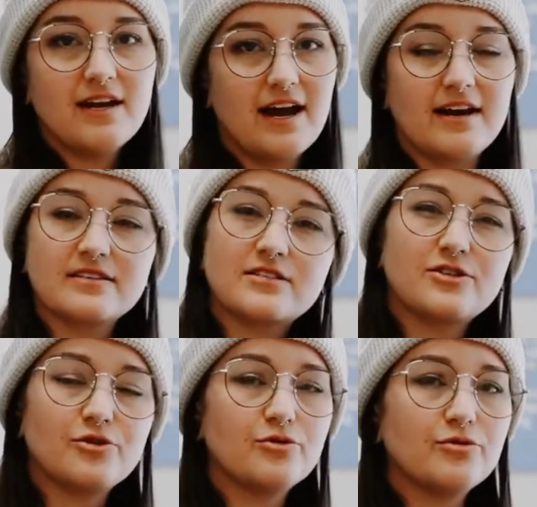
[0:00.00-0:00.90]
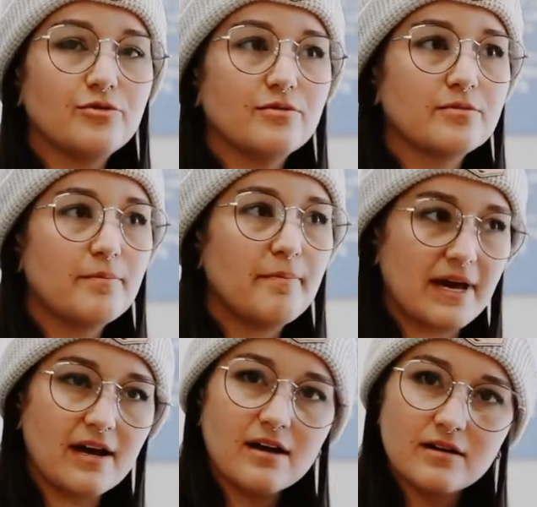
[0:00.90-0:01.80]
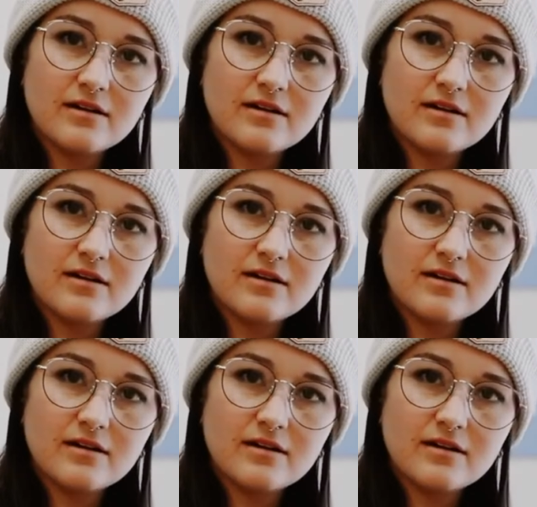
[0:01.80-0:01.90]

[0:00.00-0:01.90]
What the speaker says: and it's too big,